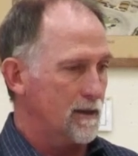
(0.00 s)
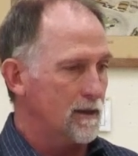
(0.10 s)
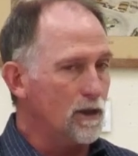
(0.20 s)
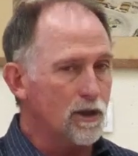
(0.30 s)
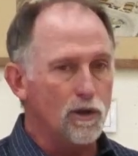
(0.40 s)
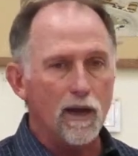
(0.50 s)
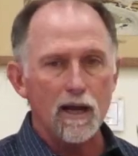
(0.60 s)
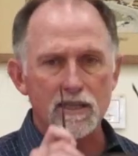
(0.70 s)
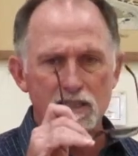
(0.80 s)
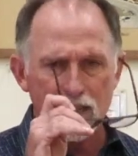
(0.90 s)
Look, you got
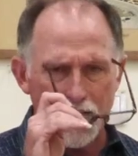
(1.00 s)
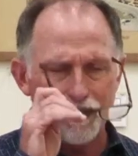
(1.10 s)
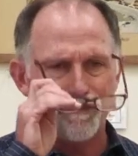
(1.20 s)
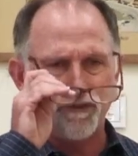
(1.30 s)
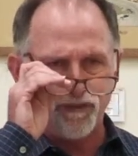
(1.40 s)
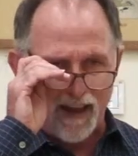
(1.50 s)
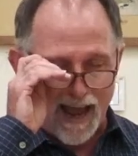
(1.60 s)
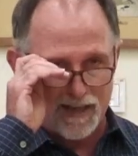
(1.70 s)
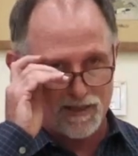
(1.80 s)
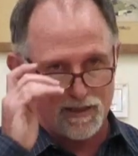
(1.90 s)
to stand
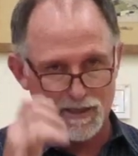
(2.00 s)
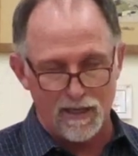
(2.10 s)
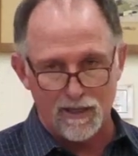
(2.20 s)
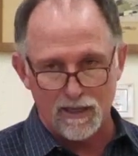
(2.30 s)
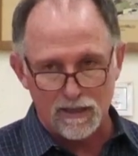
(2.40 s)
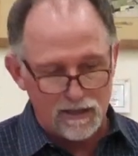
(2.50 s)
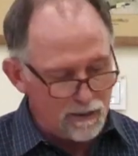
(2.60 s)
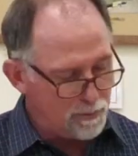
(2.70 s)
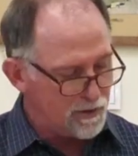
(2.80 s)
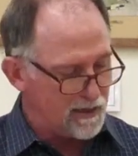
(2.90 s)
fast in the
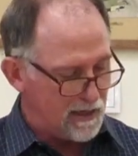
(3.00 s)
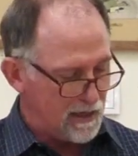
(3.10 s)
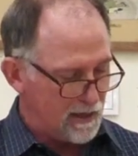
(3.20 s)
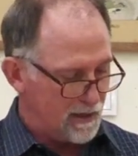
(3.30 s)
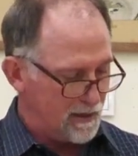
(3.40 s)
liberty